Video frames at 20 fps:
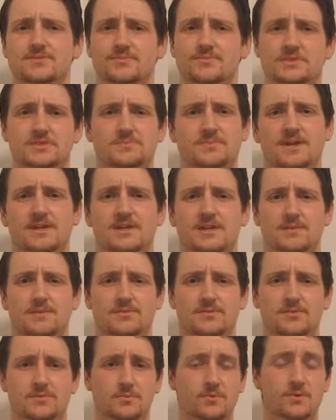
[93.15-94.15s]
which make up
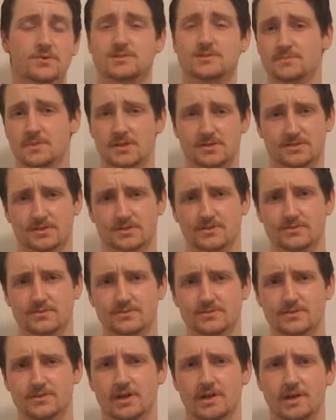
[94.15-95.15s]
the water
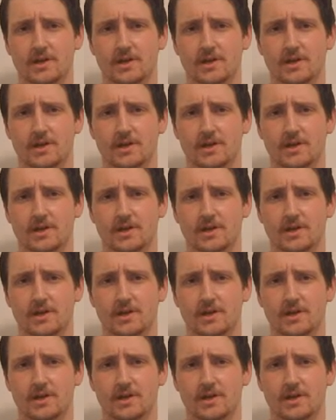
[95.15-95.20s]
molecules,